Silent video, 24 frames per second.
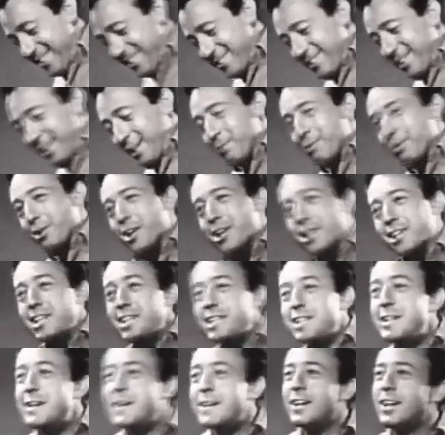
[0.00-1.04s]
Just think of it,
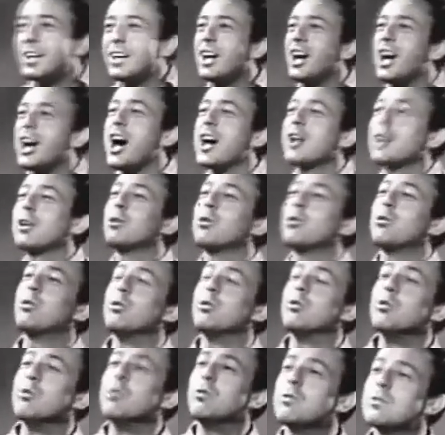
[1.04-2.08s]
Aki.
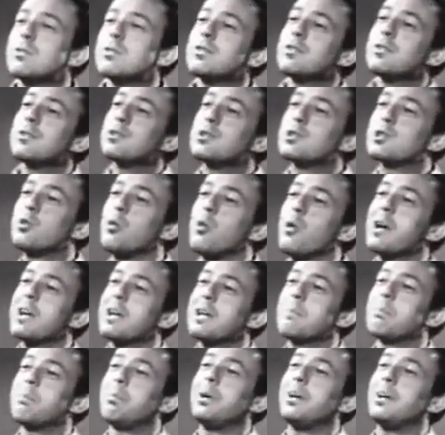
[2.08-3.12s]
Honolulu,
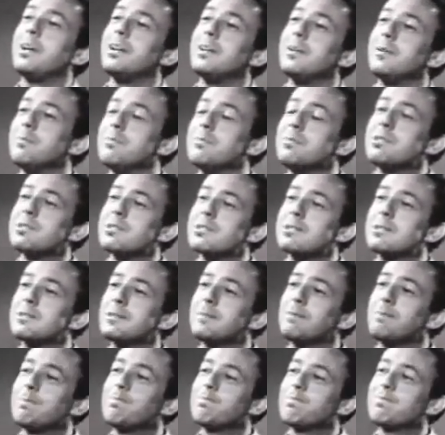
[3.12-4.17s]
swaying palms,
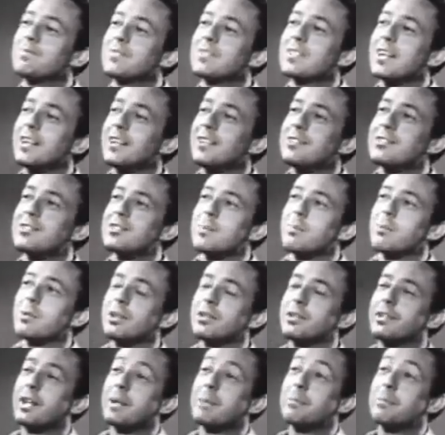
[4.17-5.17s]
and similar